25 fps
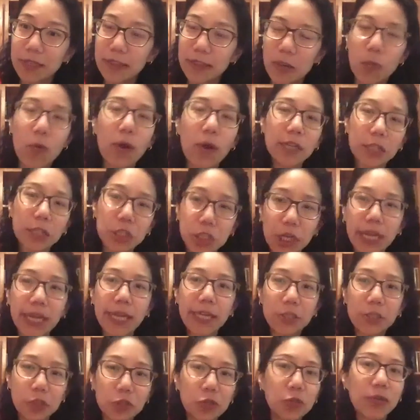They want to
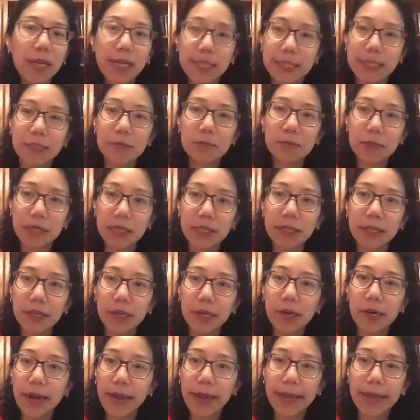change who gets to be
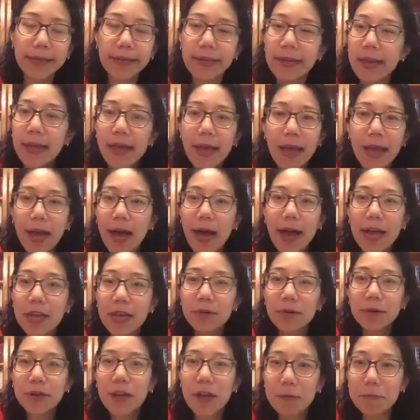here. And I
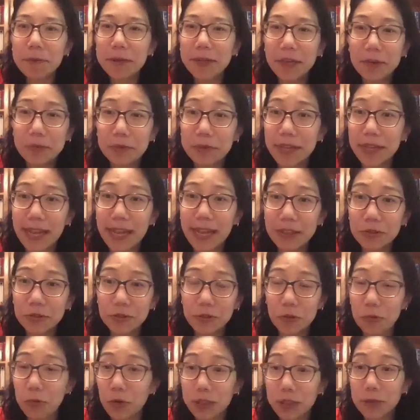don't come again with answers
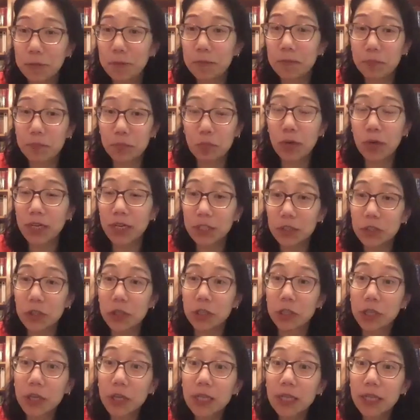on what it should
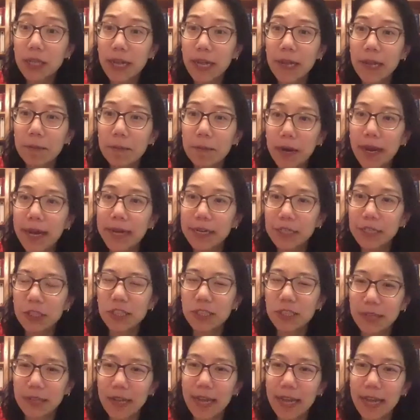look like, but I
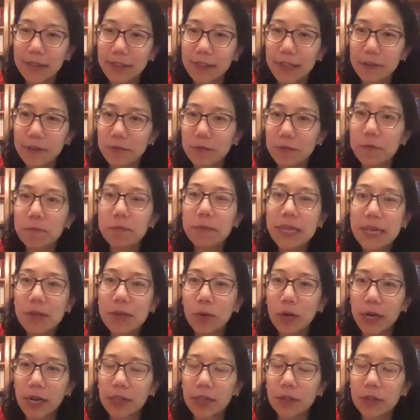think for me,
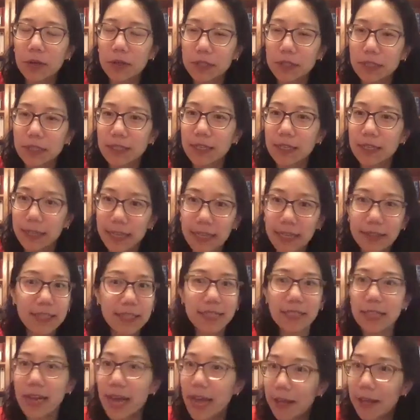what I learned is that, again, this
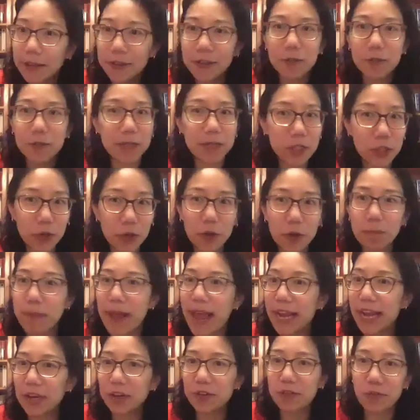dial can be turned
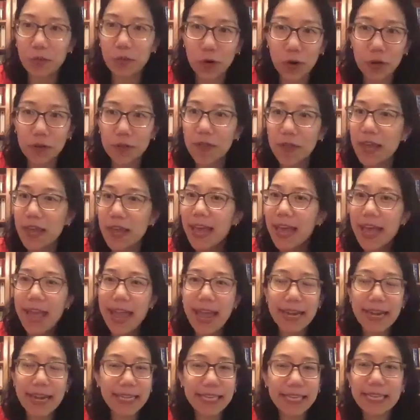back and forth.
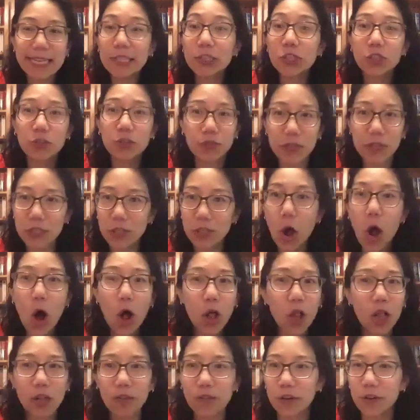And each of us,
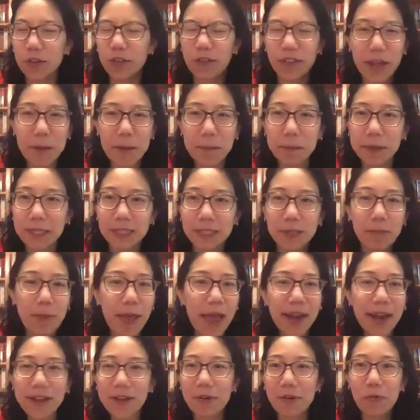all of our families,
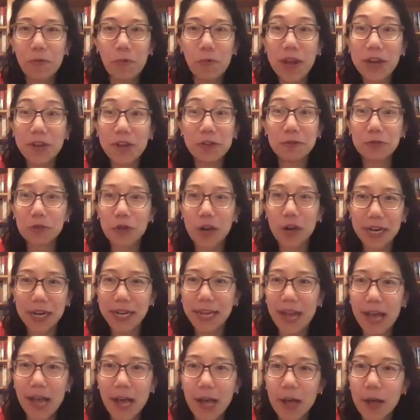depending on when you try to
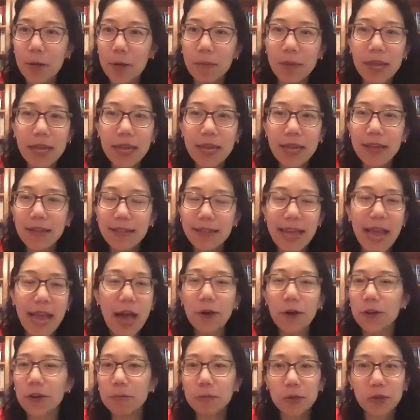come, the
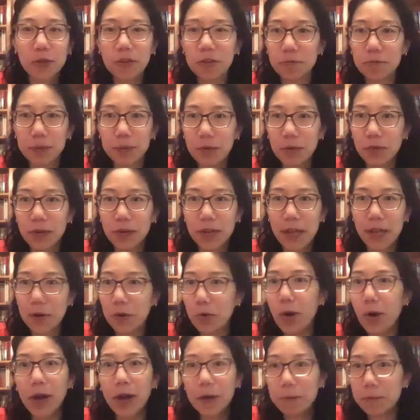outcome could have been
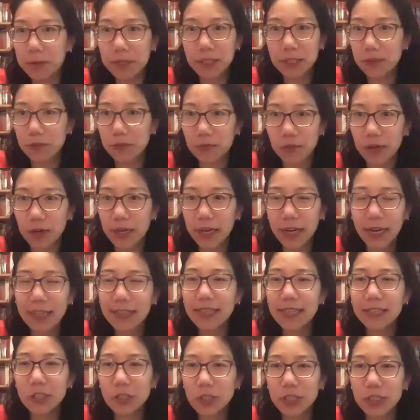incredibly different. And I
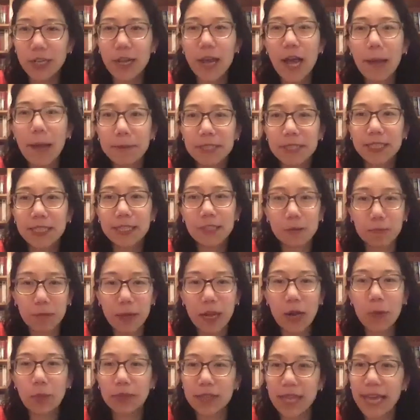think just to come to the
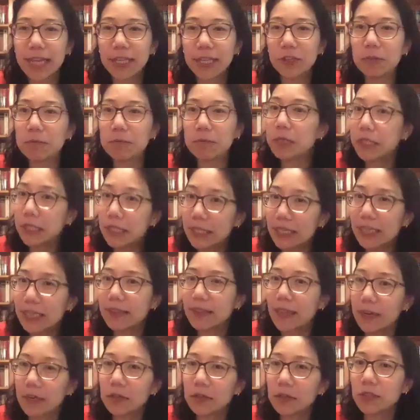debate with that humility and
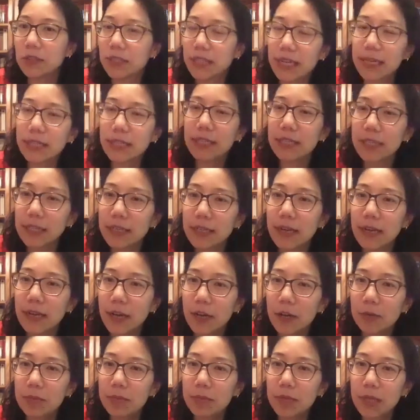that understanding
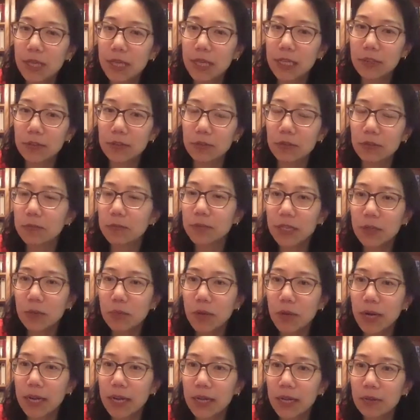is for me
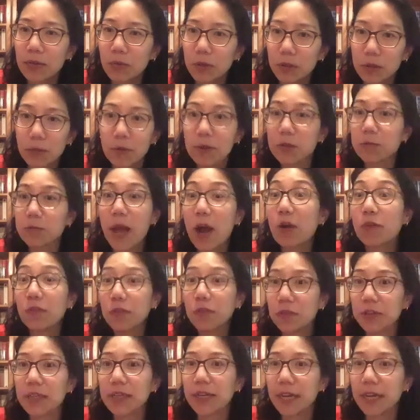the most
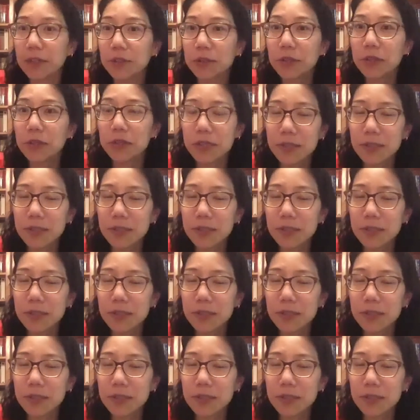powerful thing I learned.